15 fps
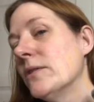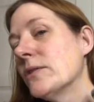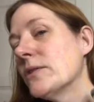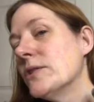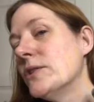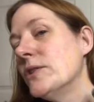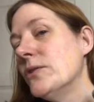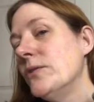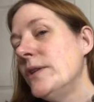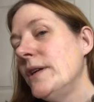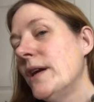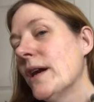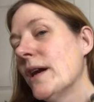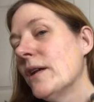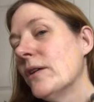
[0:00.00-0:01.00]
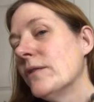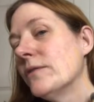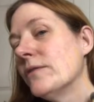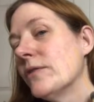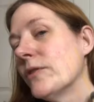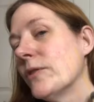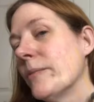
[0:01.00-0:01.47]
looks too yellow
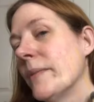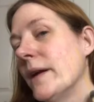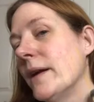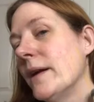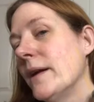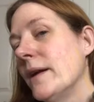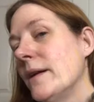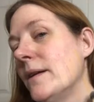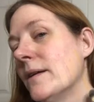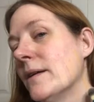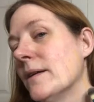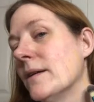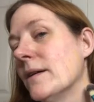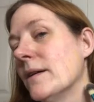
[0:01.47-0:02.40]
for me.